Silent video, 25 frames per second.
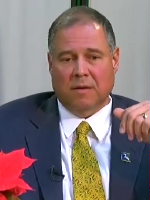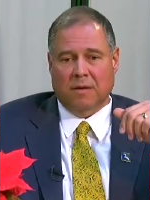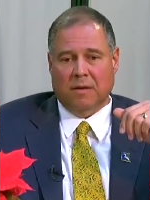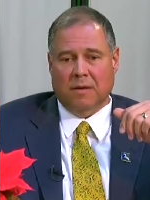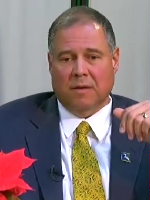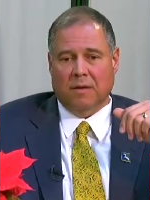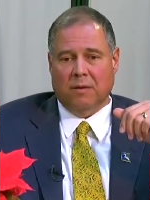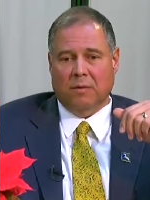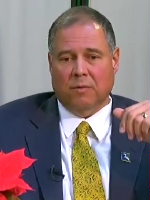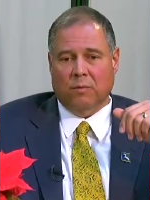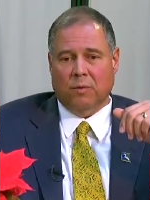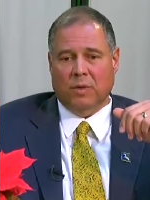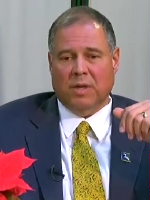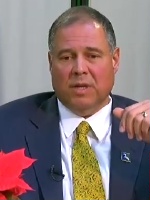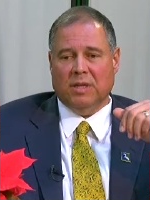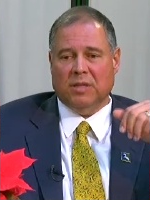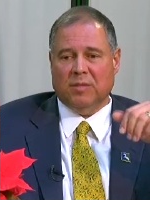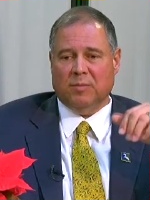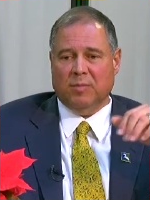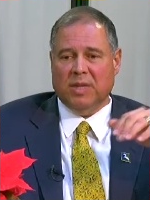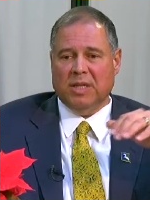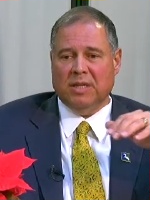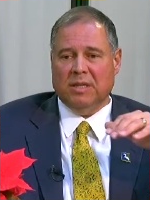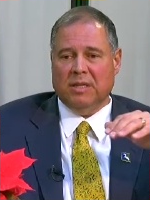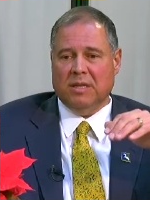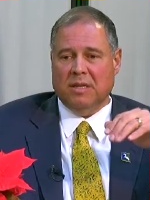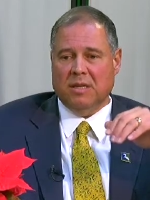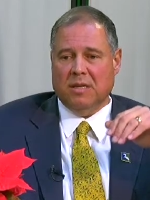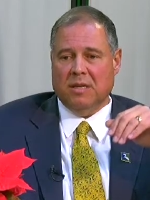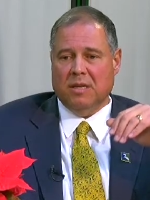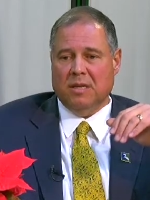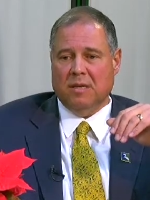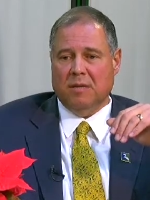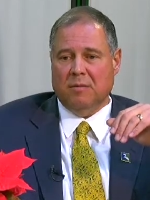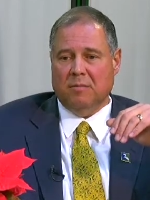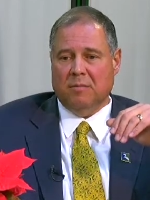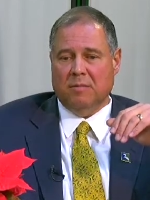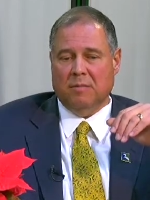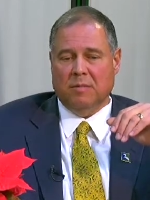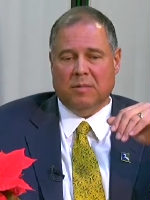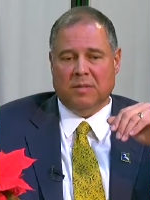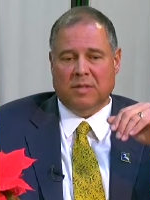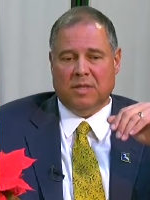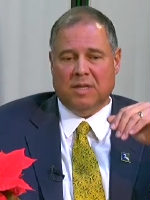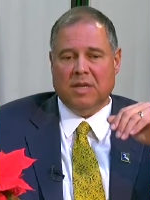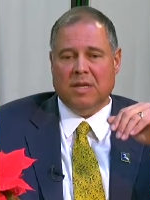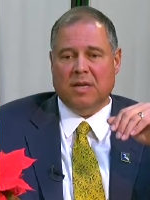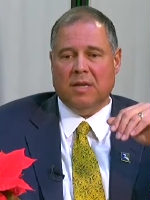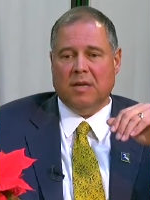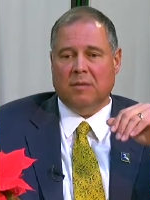uh, what has been de
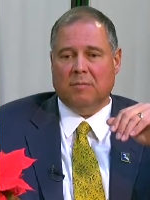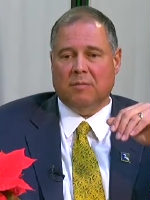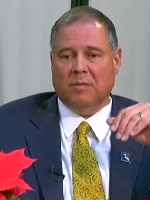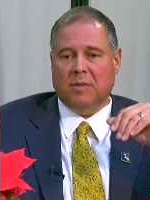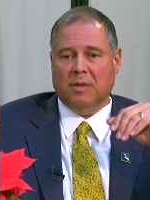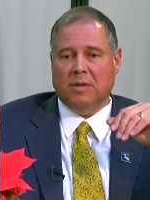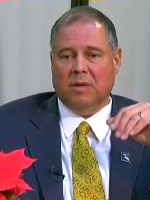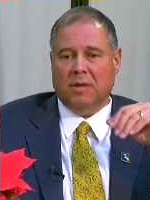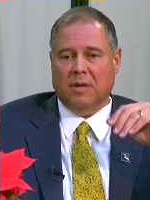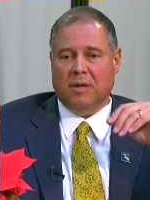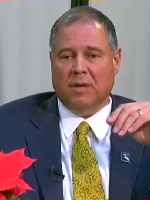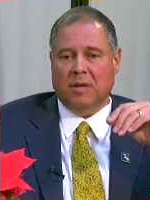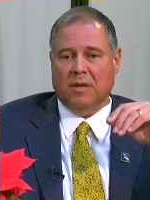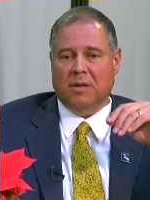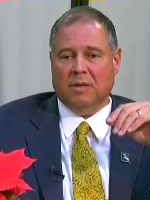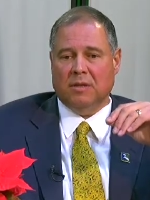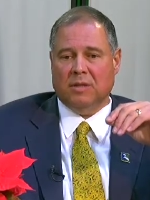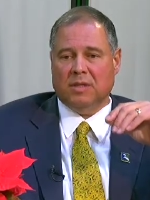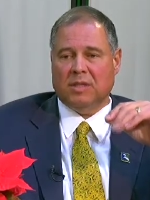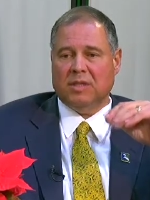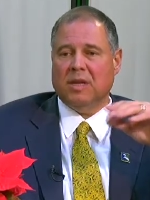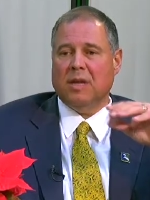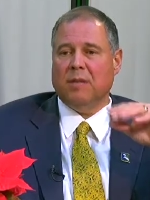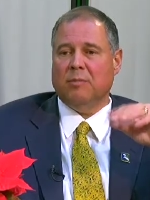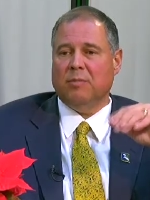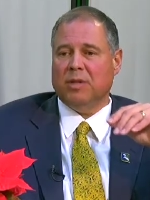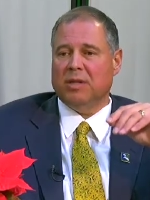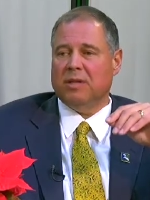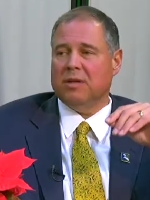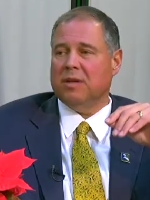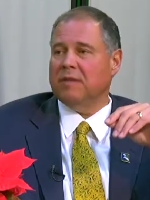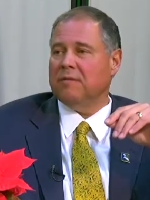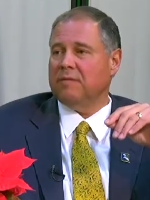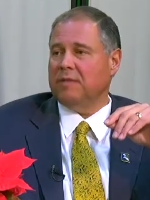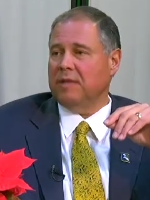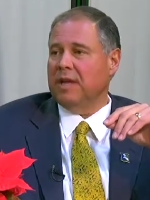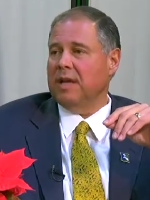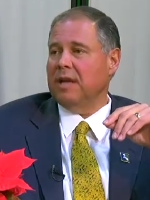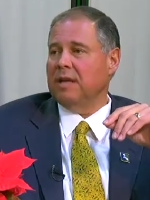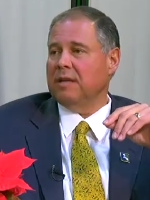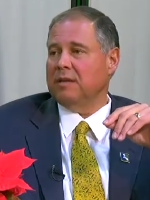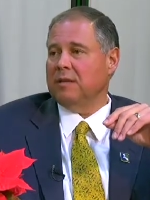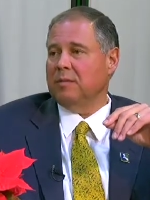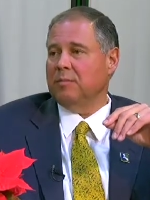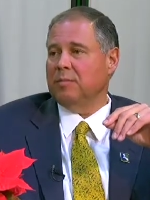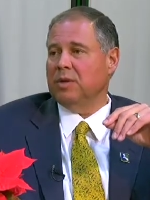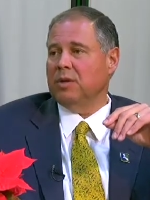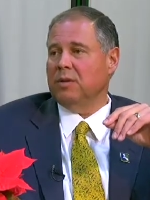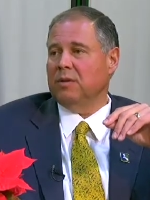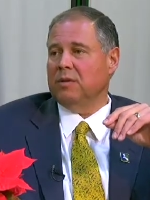deemed uh, stable enough land
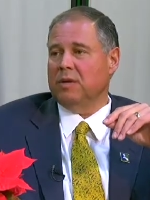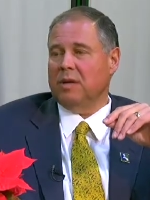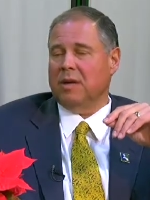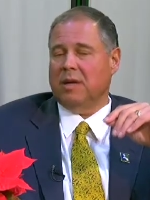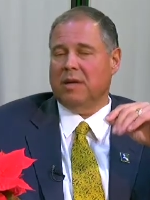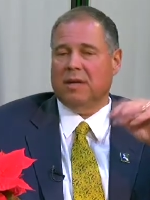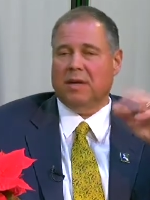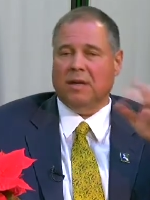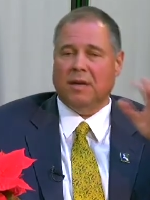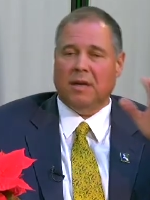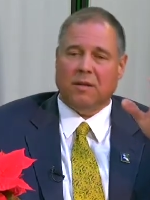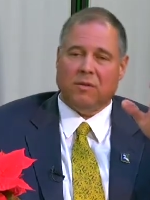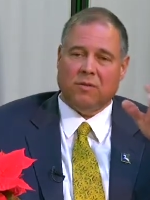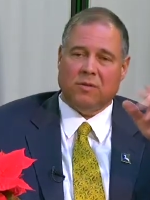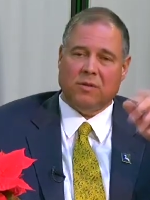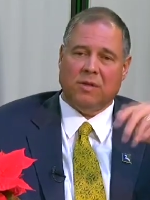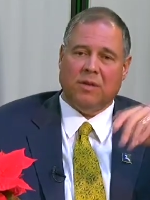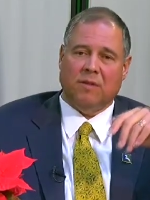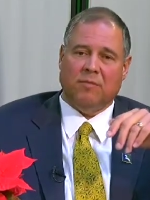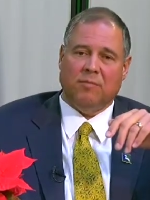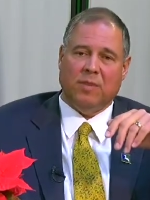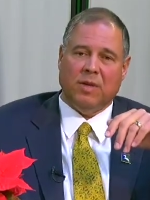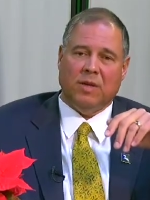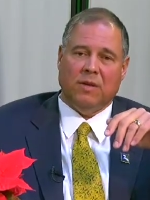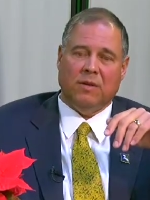to build on, and others have